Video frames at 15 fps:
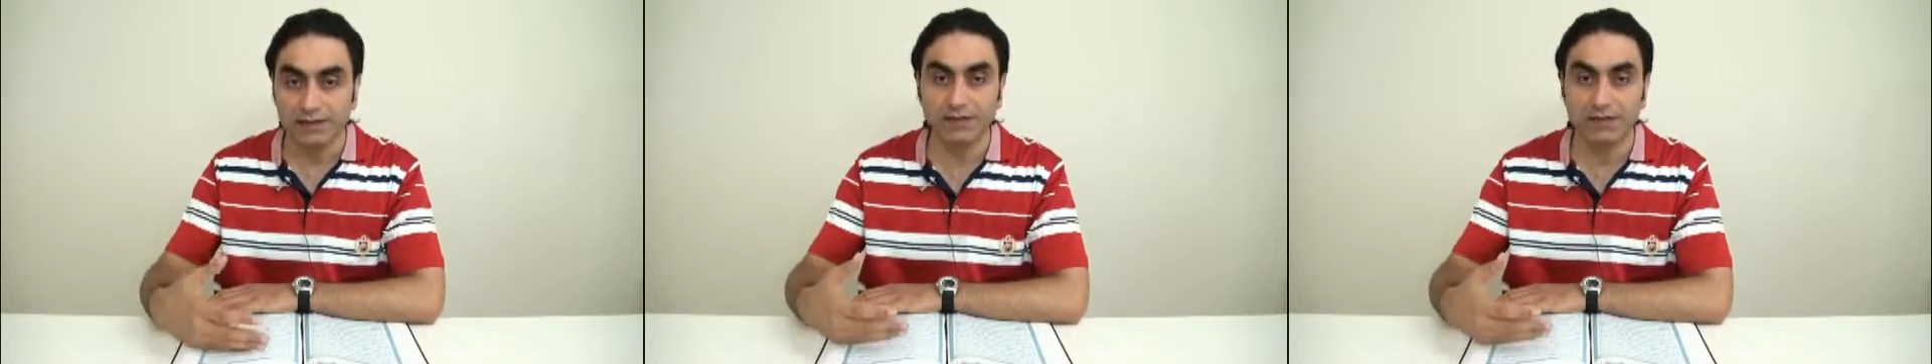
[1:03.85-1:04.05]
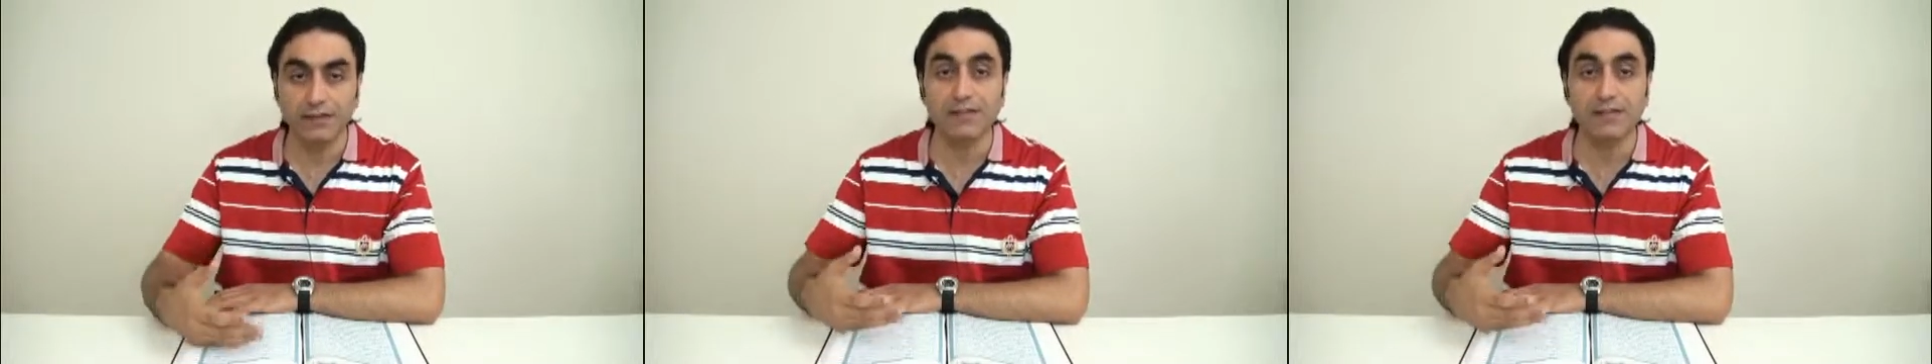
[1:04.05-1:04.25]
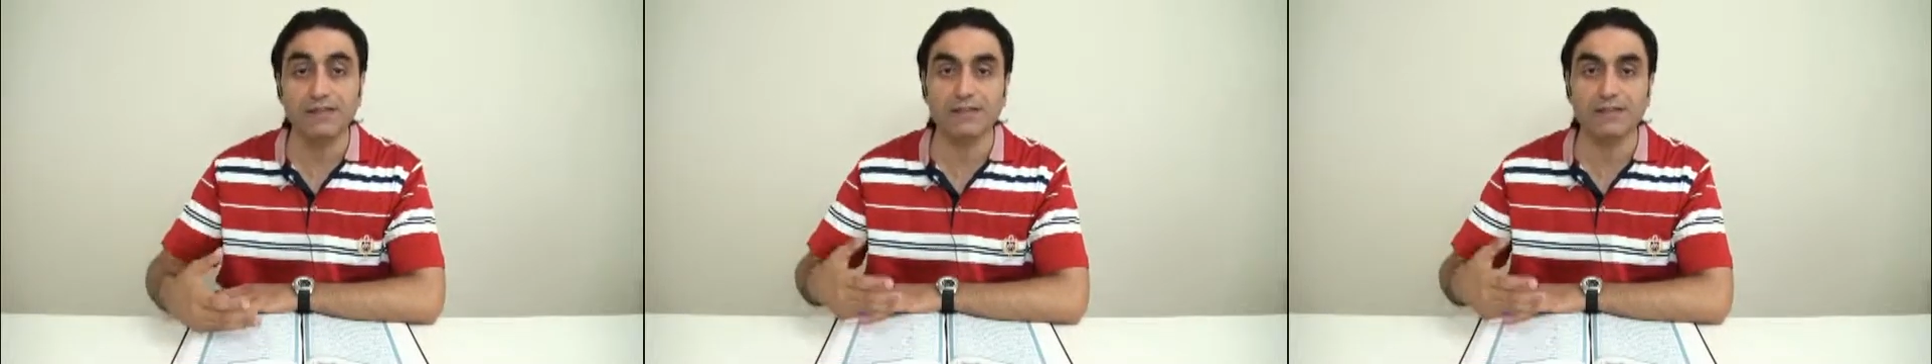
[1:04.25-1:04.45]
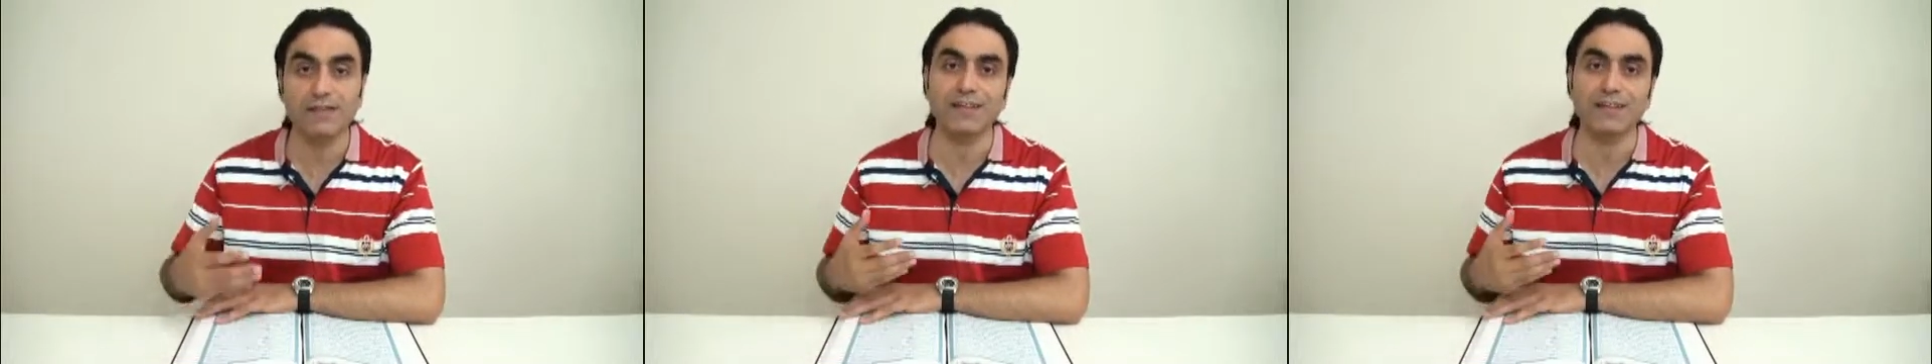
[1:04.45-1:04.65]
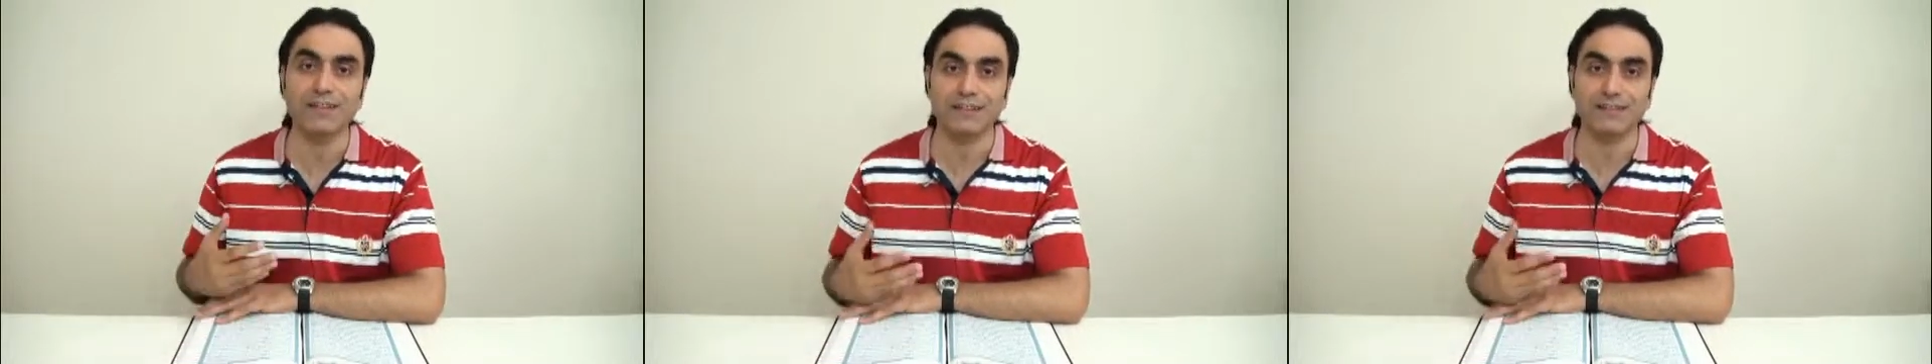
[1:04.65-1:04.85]
these
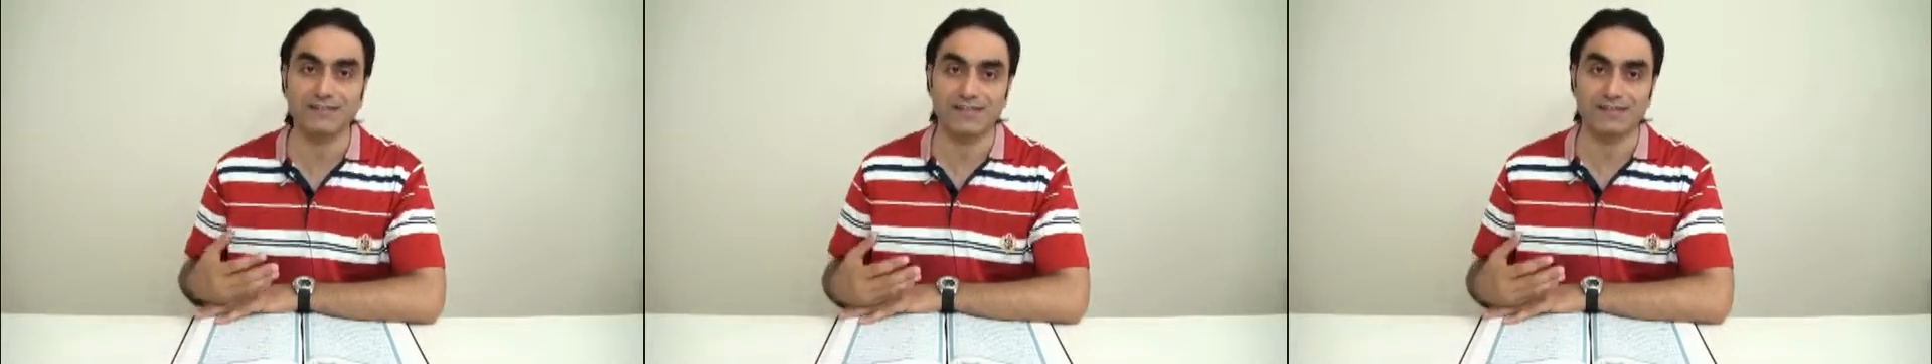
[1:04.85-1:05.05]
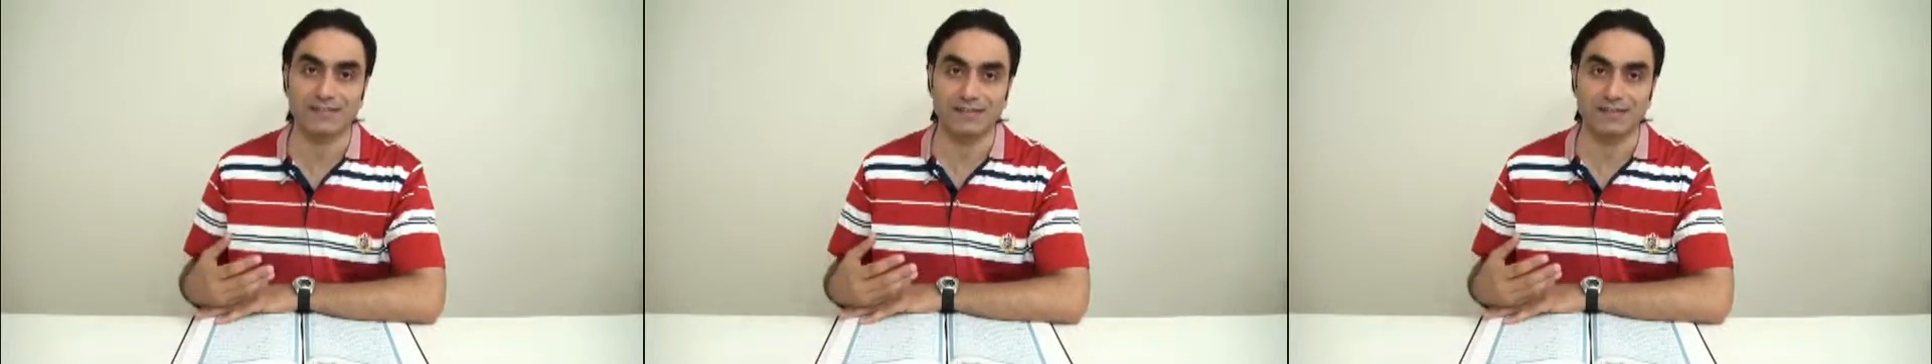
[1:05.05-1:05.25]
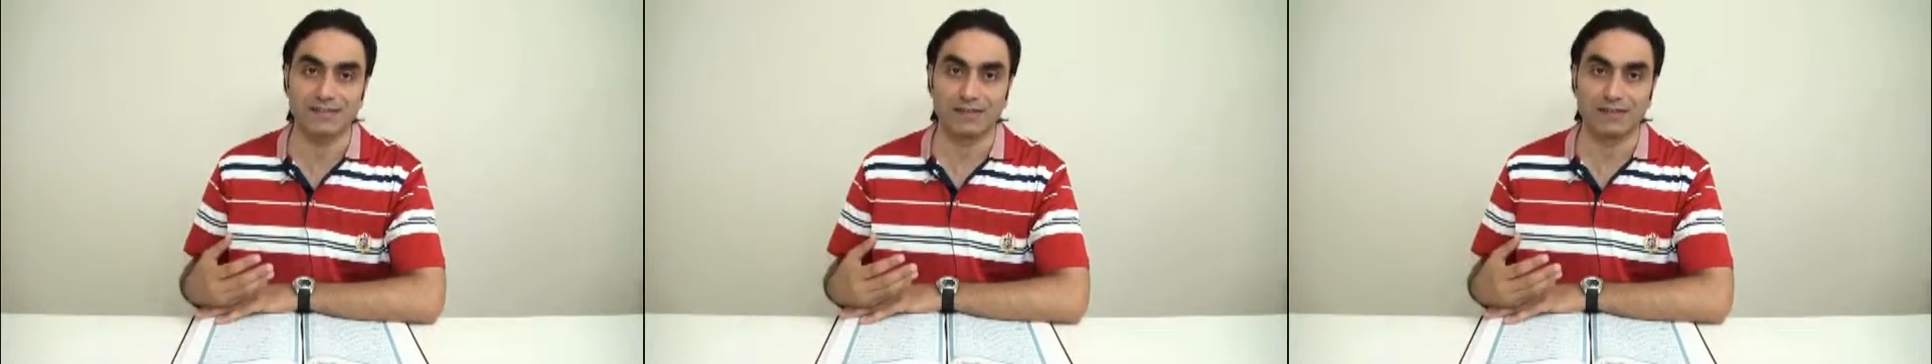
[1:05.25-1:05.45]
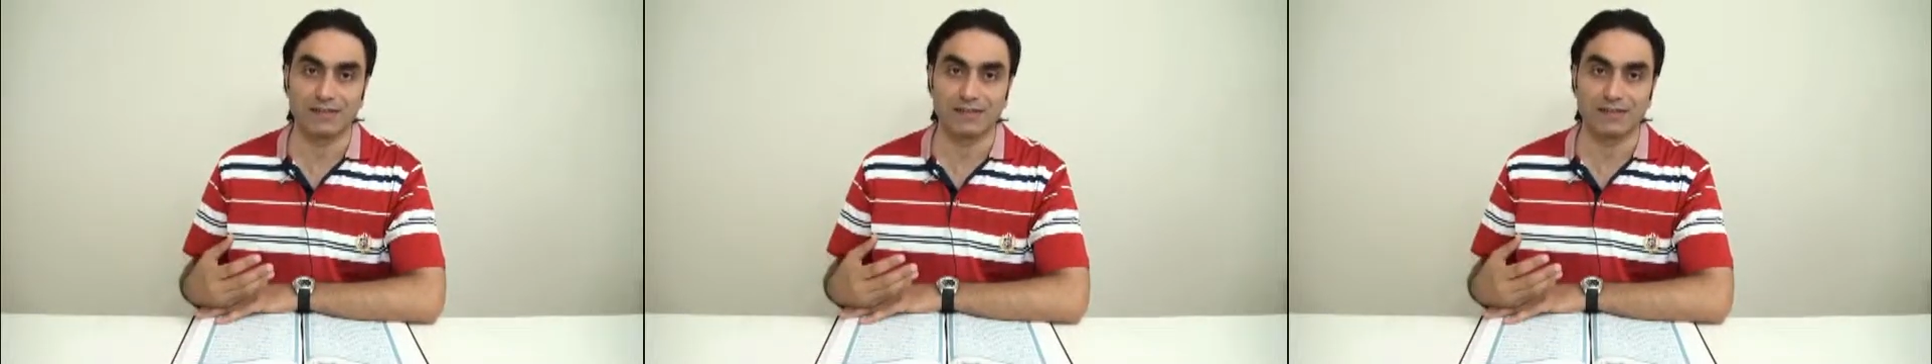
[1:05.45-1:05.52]
things,